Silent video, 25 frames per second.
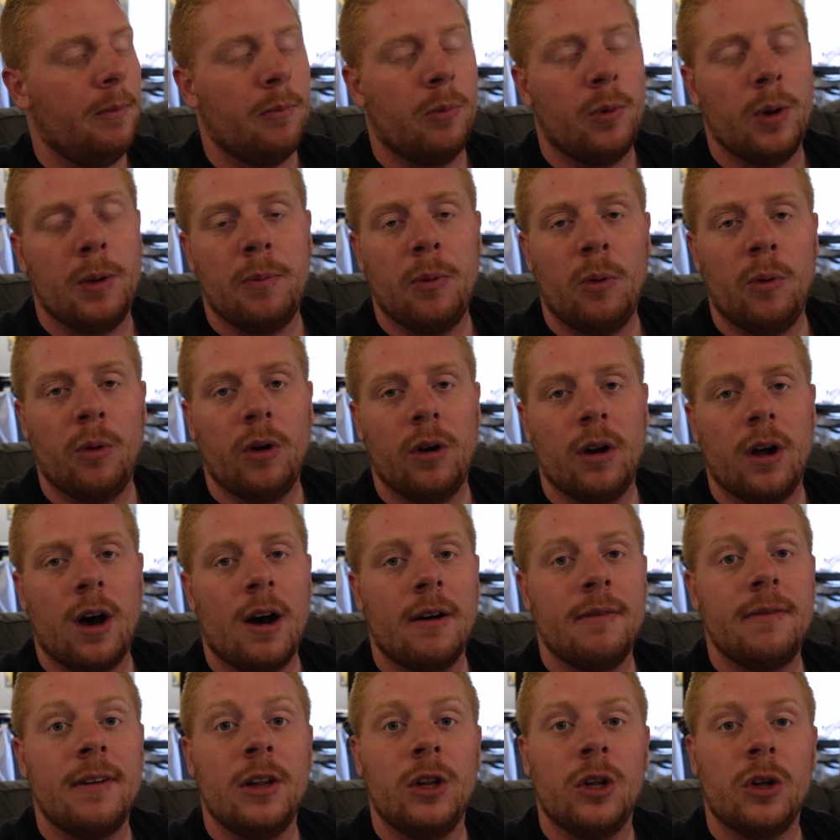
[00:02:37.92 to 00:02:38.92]
we pulled it
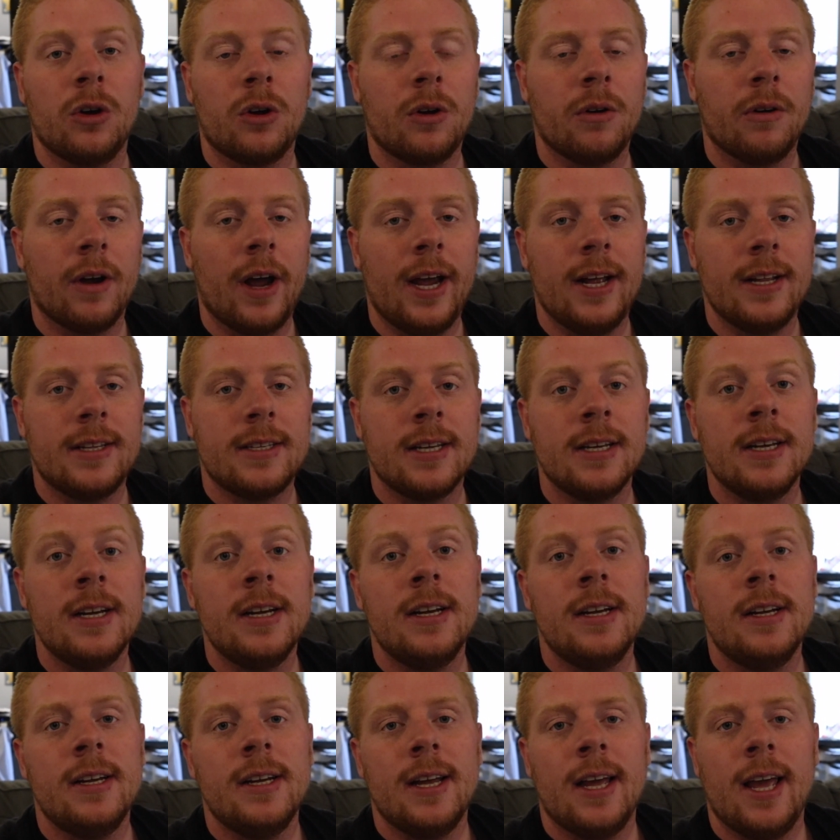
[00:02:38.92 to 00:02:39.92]
off. It looked great,
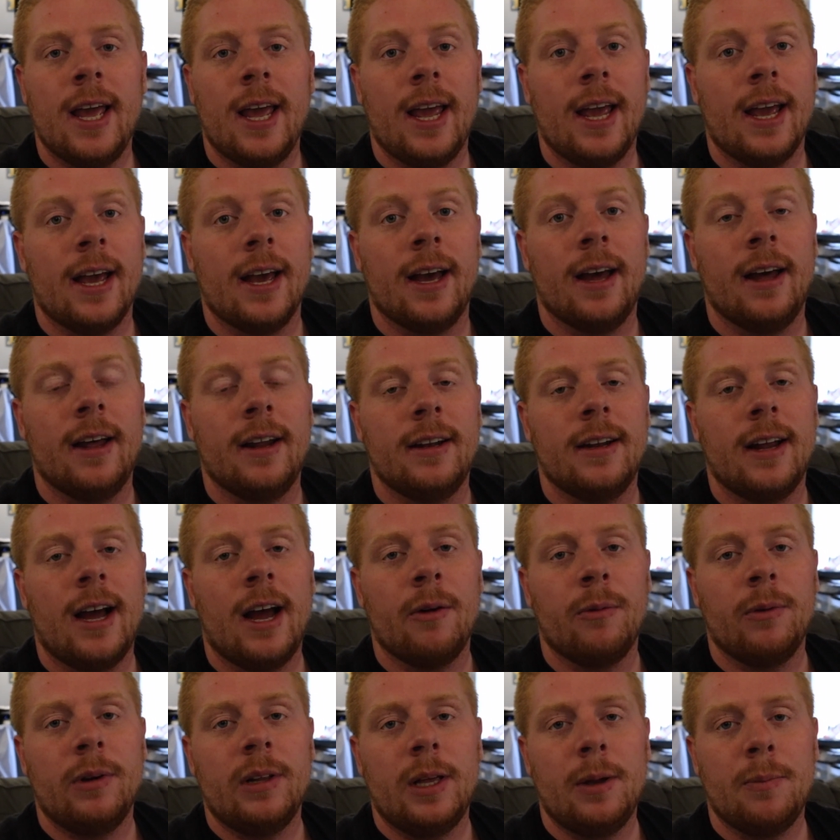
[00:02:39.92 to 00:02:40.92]
and
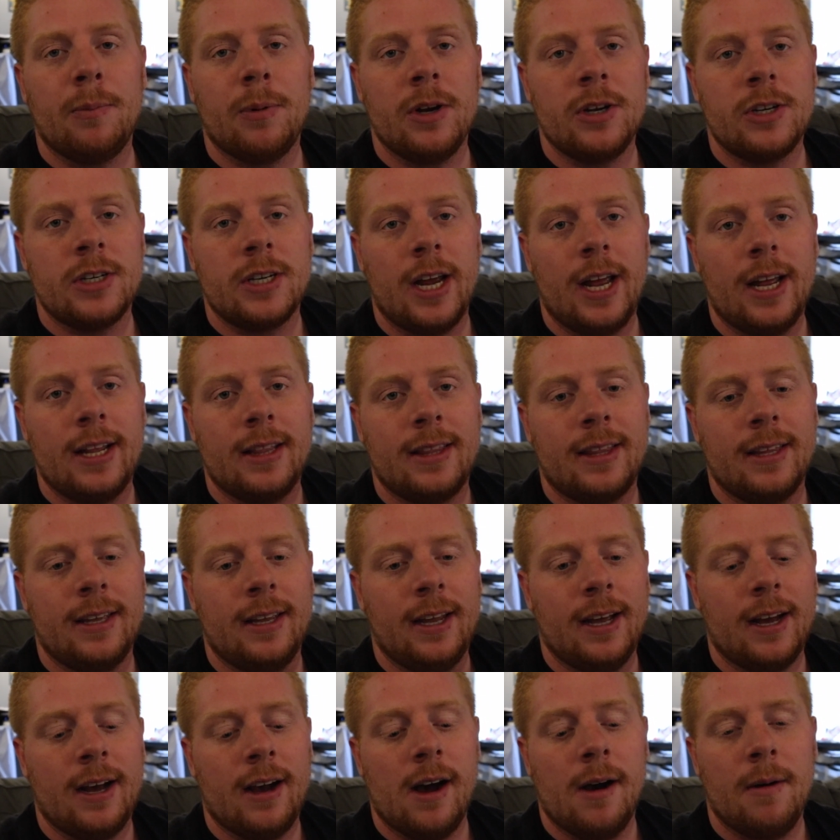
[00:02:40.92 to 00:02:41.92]
I really appreciate
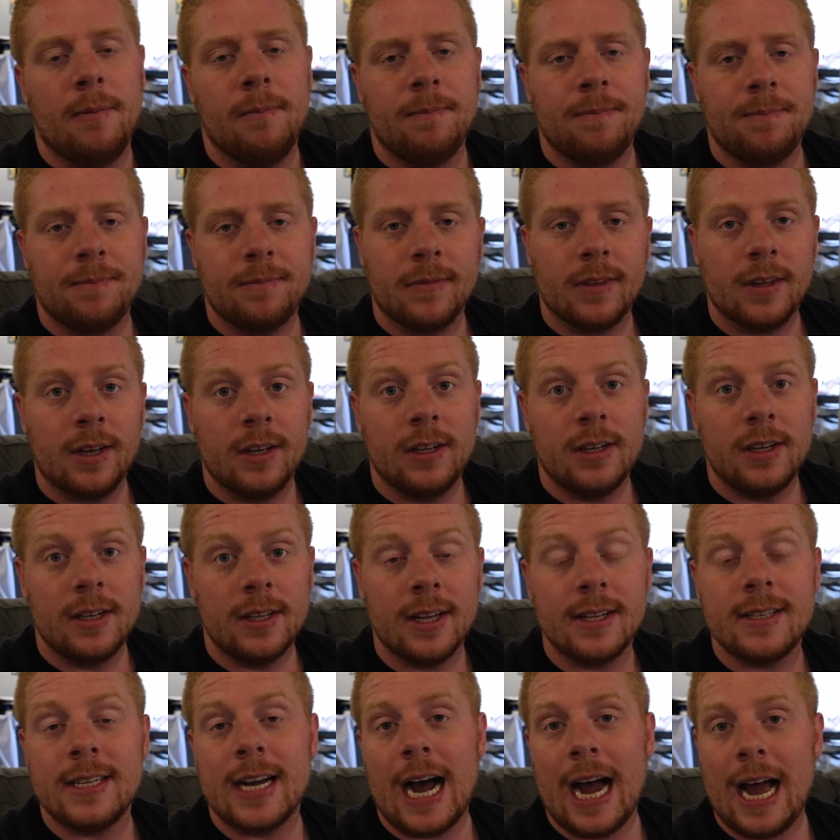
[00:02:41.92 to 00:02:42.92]
the
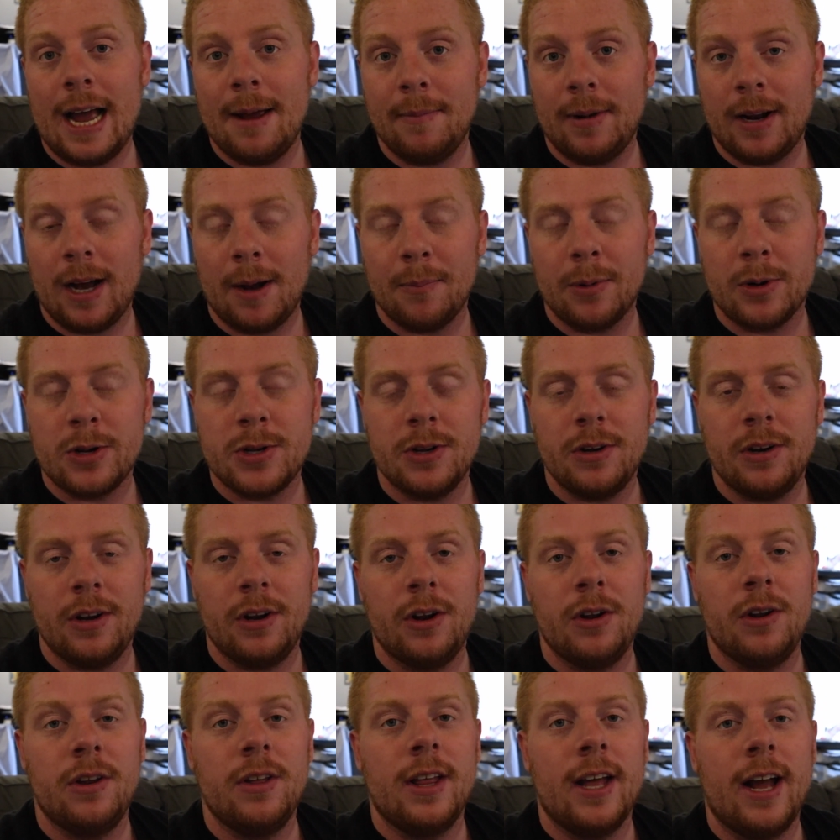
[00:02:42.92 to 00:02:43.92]
time and opportunity
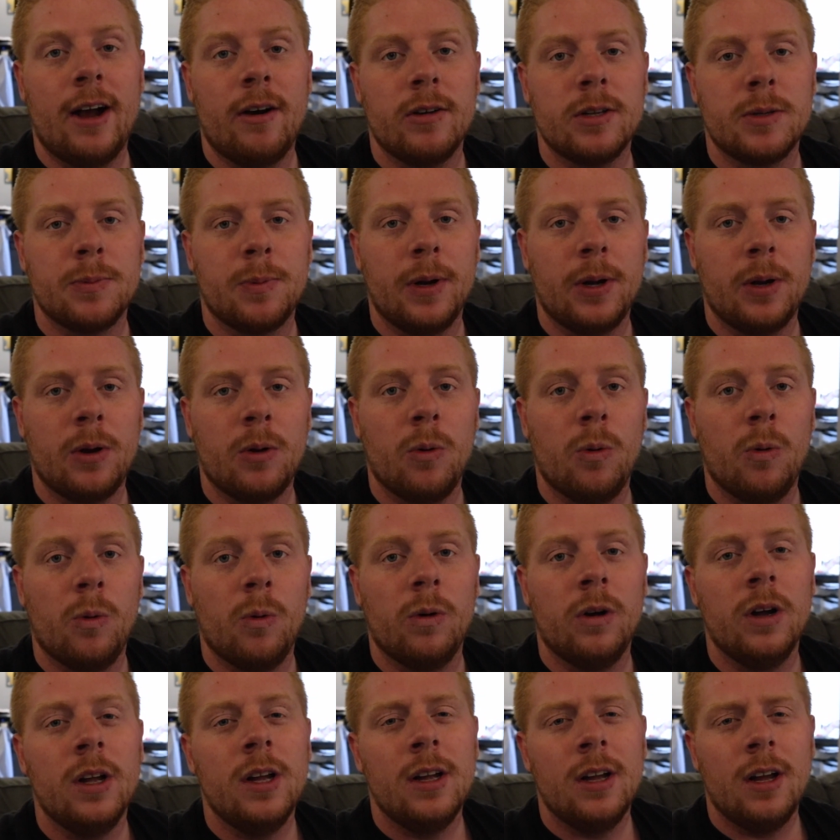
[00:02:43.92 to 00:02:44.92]
to do that. It was pretty
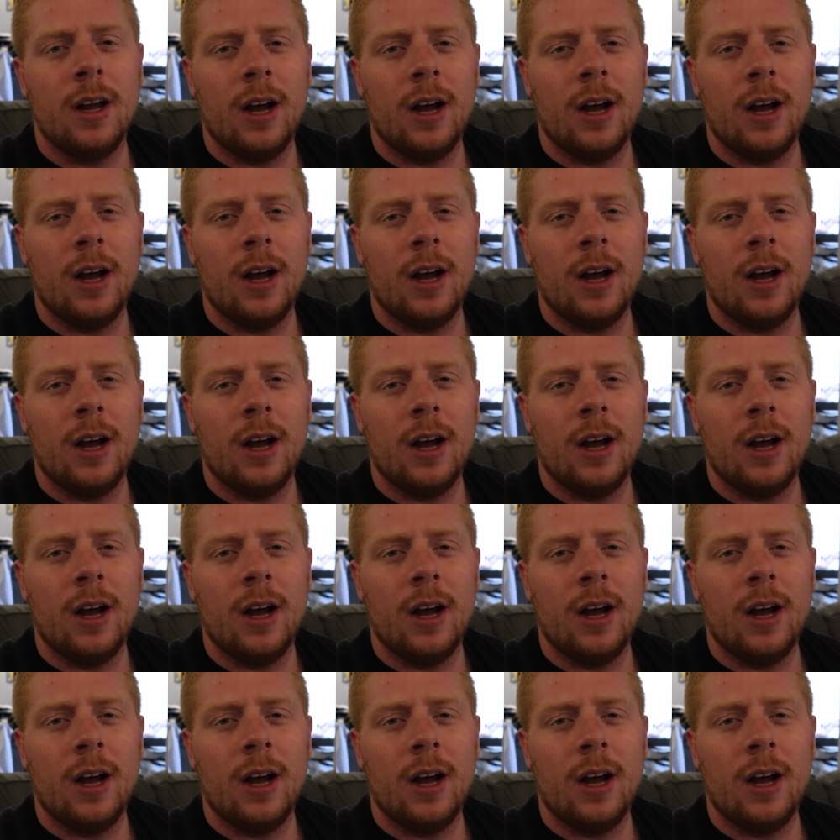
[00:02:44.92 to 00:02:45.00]
cool.